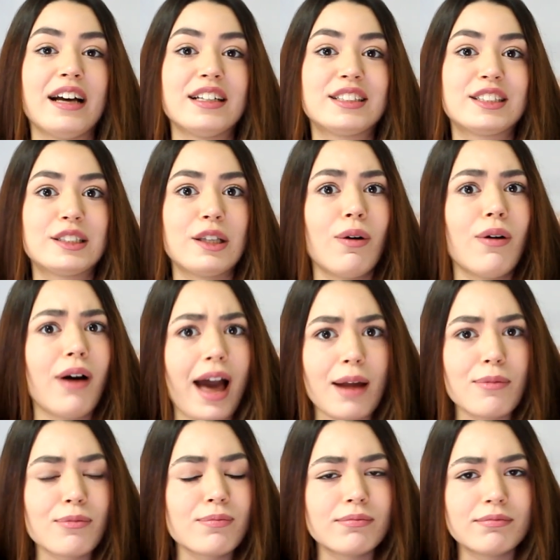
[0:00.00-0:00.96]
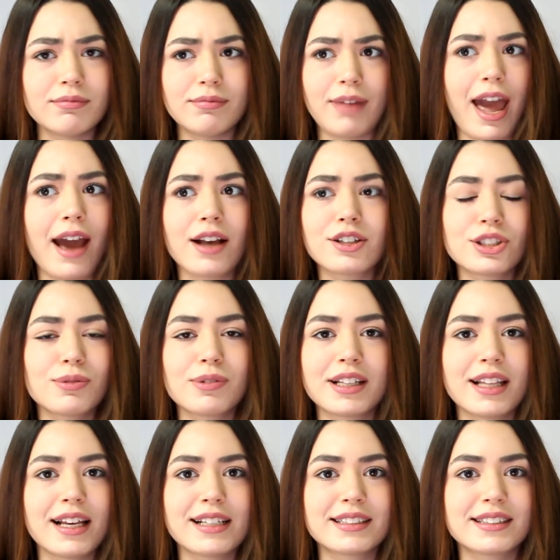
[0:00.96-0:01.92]
So I'm actually
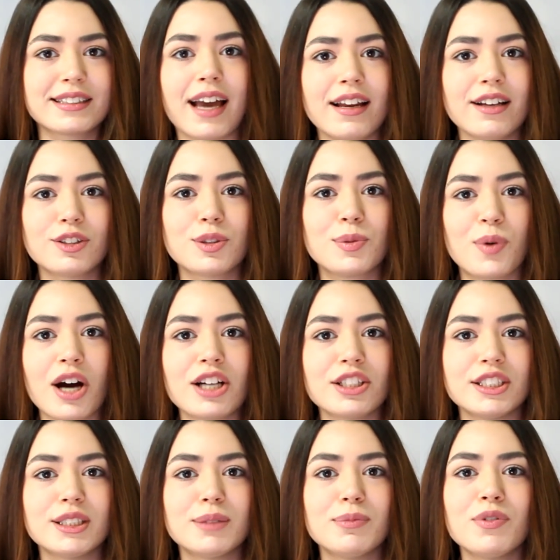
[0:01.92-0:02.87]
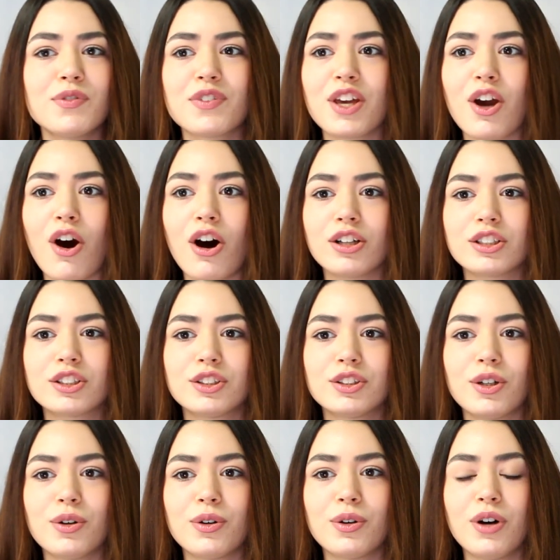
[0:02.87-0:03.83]
really excited to watch this movie,
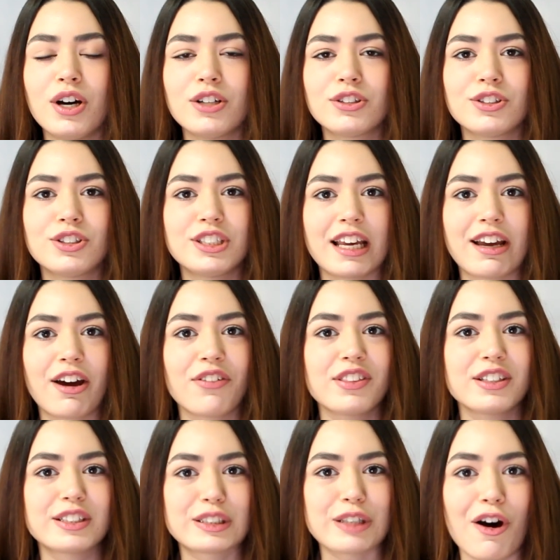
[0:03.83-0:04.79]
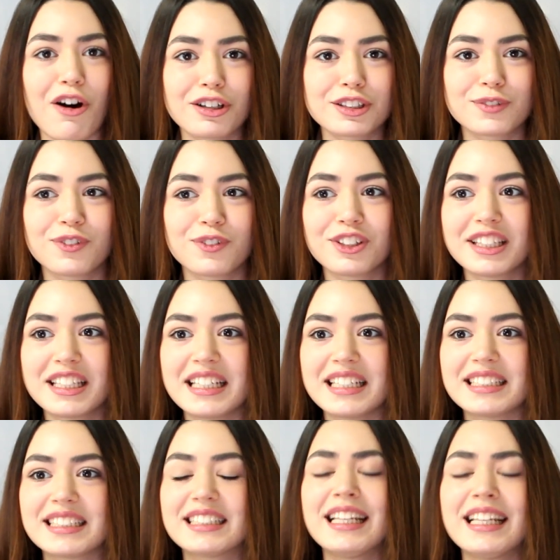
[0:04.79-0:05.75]
also to check out the songs for
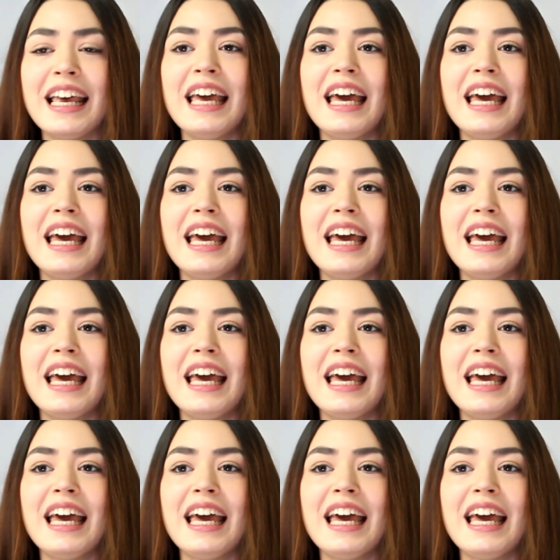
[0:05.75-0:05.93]
this.